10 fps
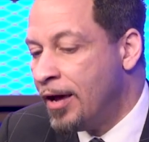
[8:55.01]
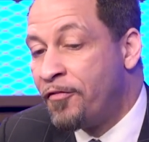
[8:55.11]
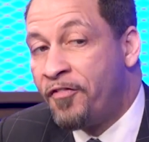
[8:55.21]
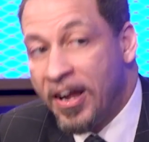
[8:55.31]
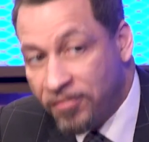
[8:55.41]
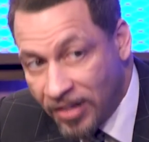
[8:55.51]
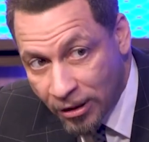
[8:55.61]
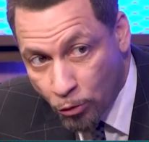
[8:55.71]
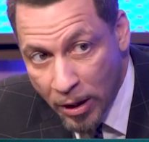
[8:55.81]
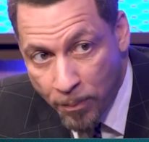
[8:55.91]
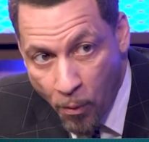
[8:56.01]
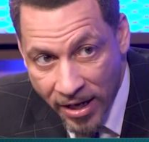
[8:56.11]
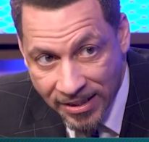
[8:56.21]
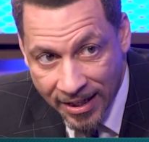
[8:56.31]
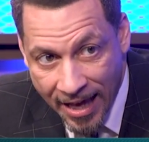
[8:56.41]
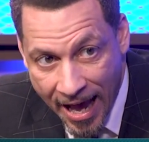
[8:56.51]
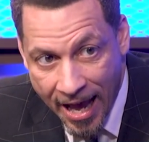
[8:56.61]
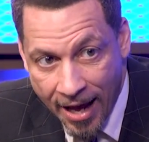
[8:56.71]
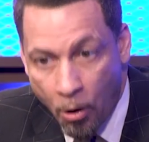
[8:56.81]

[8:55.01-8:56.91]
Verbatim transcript: 53 points a game